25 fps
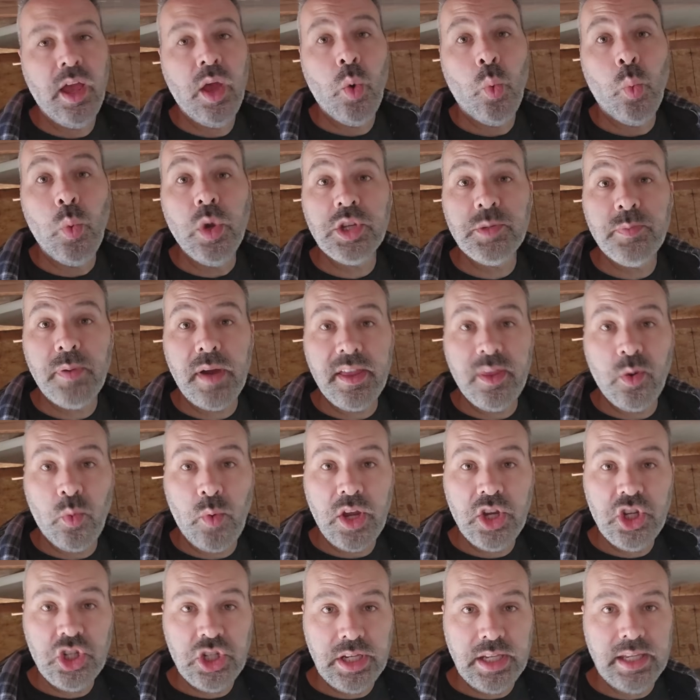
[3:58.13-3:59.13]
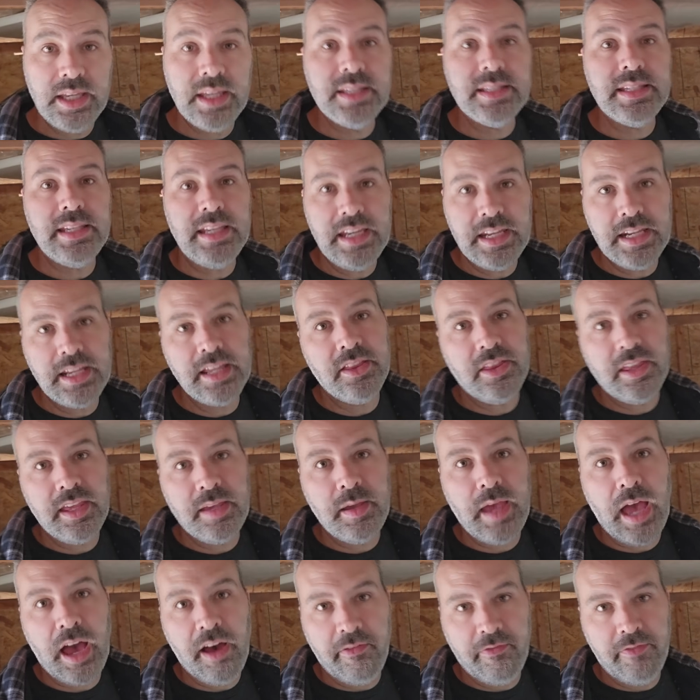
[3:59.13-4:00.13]
Which, by the way, she is eating
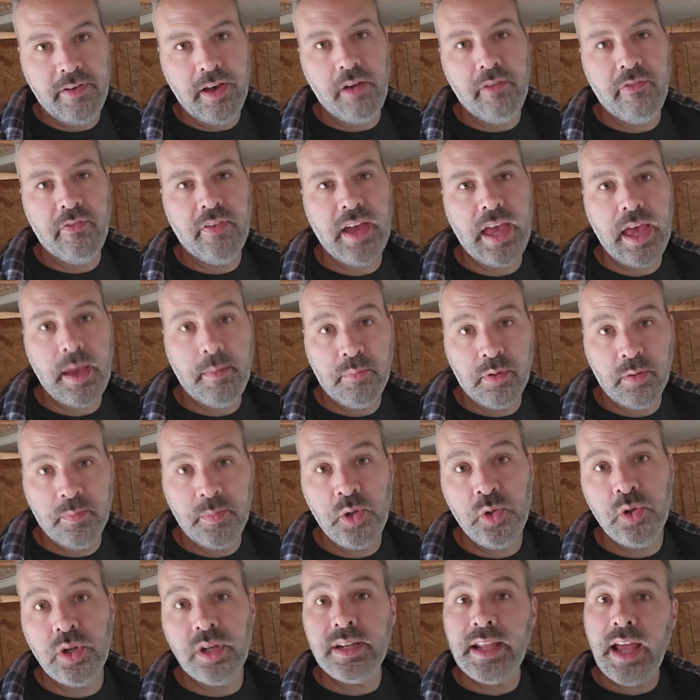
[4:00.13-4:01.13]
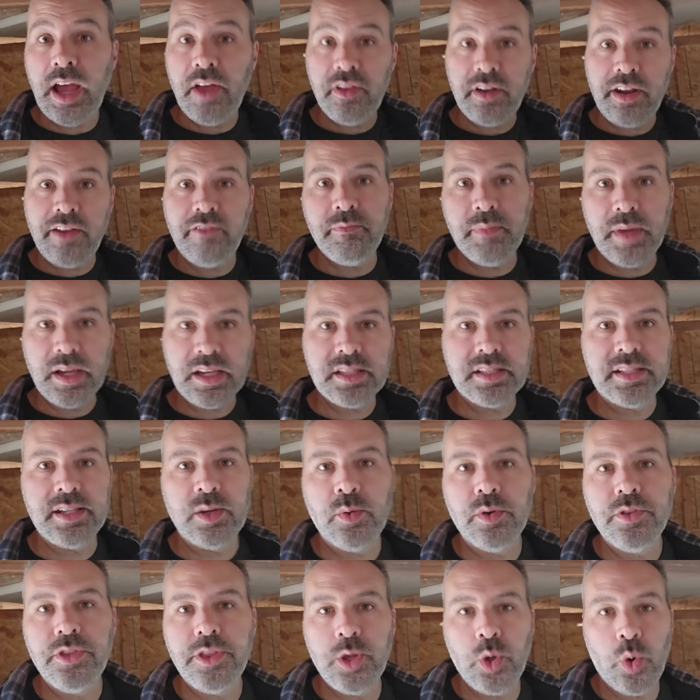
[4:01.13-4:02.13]
the alfalfa and Bermuda now that I've mixed
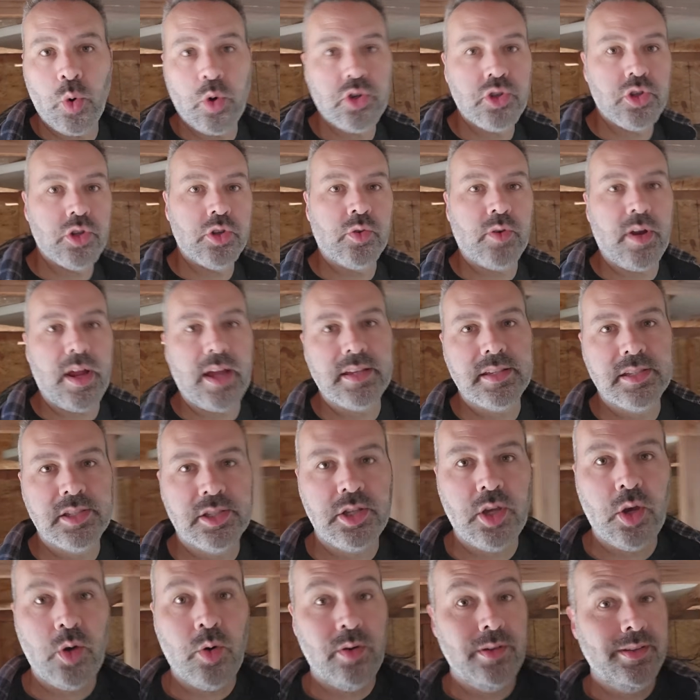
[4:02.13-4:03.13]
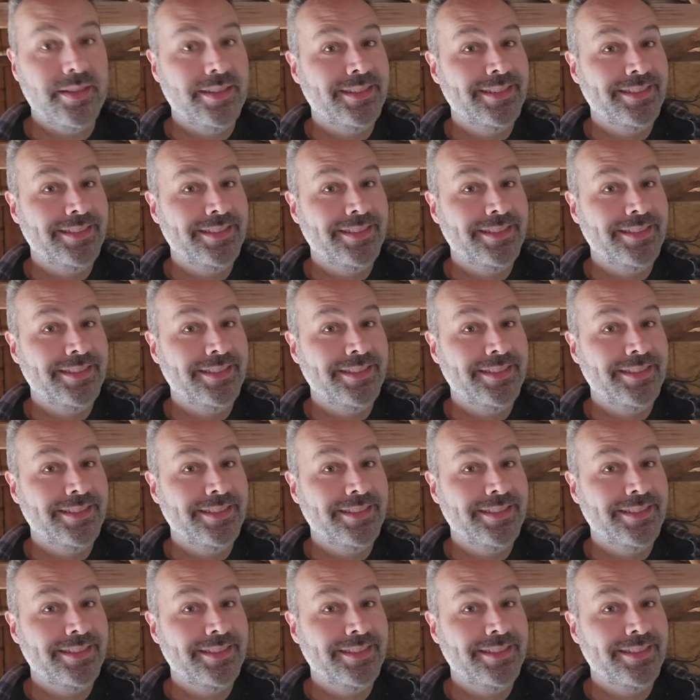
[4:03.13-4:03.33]
it with the orchard grass. So